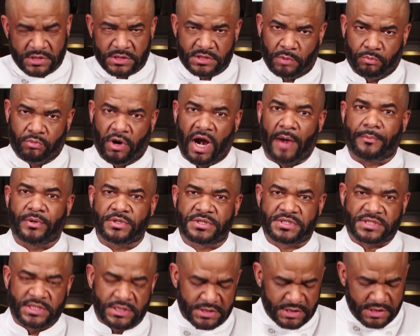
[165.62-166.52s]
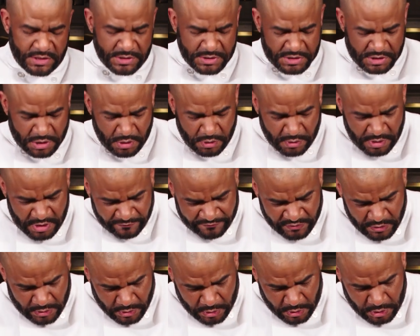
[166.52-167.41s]
is the proper seasoning. So
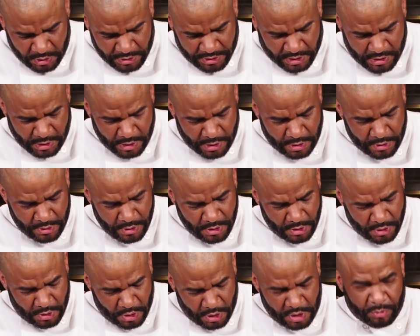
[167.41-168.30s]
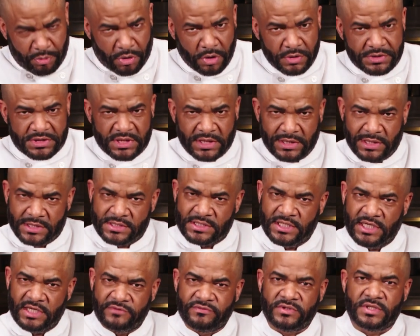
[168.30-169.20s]
if you can look here on the protein, it's
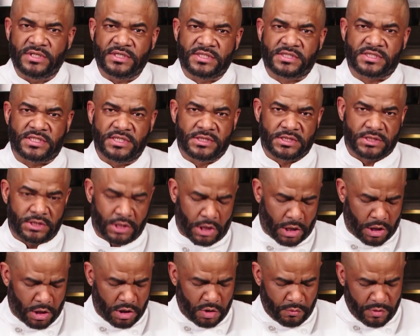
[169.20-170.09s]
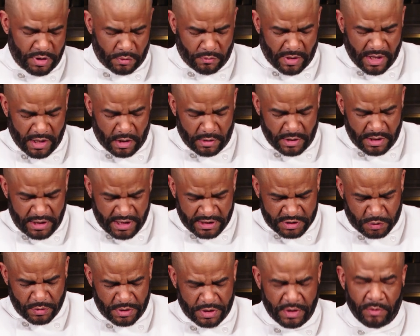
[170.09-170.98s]
evenly seasoned all the way around, and
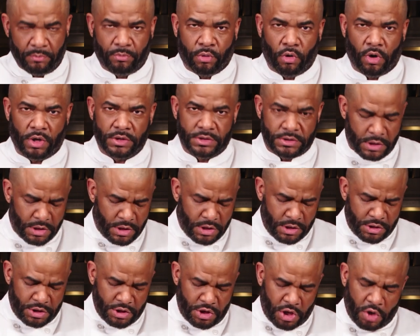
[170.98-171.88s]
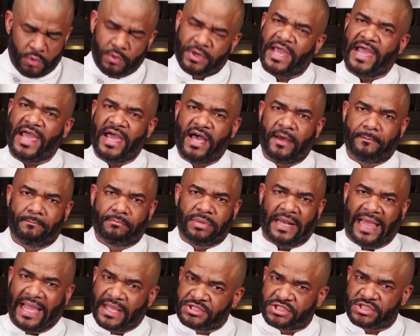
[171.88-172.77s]
that's really important. You don't want to have
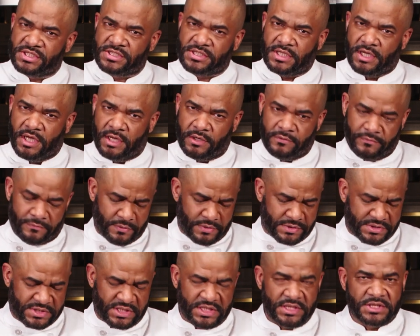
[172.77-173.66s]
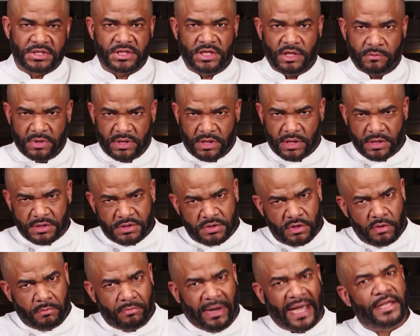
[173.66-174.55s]
blotches of seasoning because
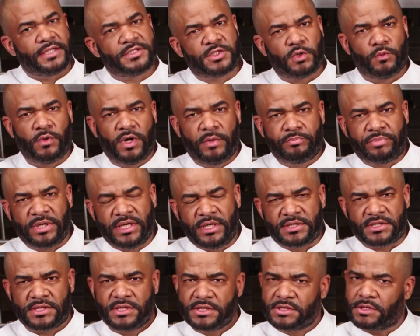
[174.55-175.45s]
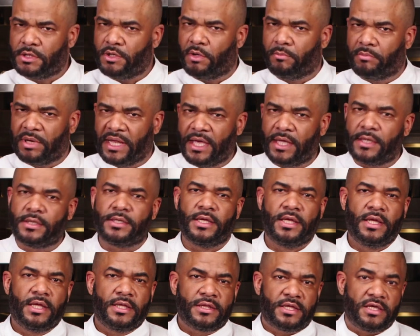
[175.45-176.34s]
you'll bite into one piece and it's a little bland,
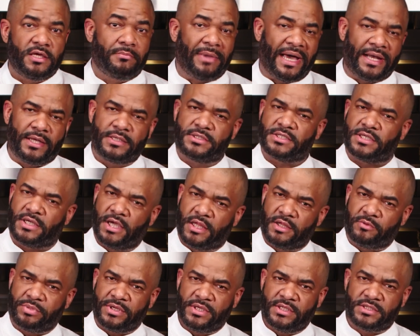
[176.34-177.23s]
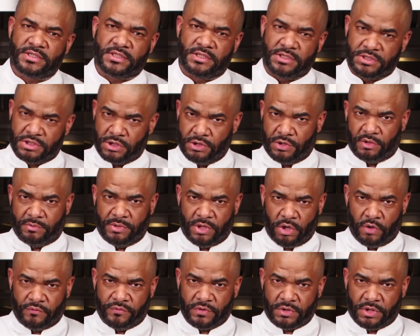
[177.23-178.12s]
then you bite into the other piece and it's a little bit
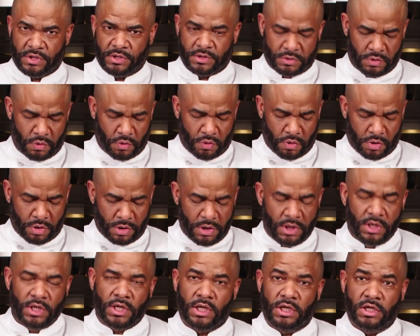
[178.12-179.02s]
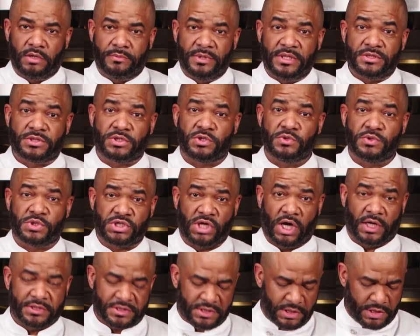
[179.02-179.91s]
overcooked or a little bit too
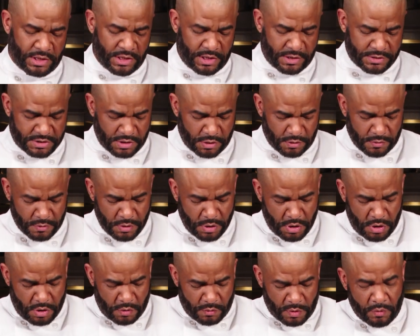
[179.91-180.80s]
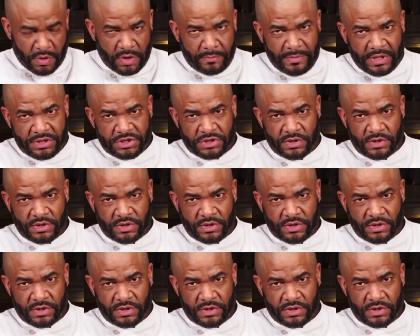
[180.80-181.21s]
salty there. So we want to make